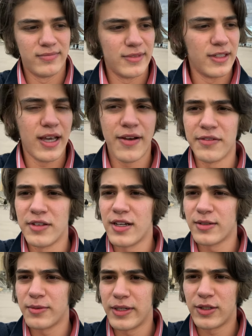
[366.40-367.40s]
You have a
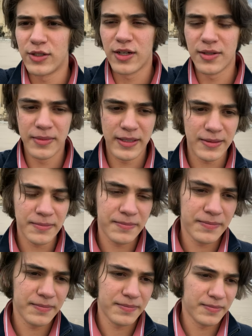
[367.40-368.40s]
long way to go, man.
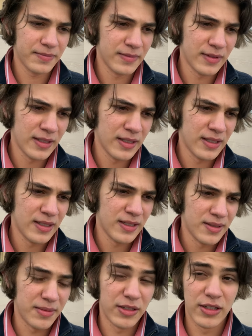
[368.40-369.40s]

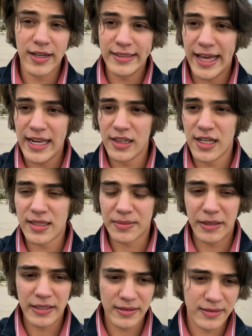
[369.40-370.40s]
But not that long,
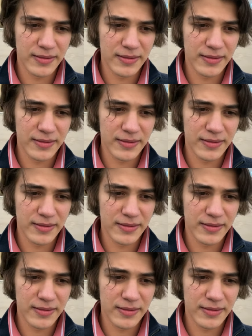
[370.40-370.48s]
man.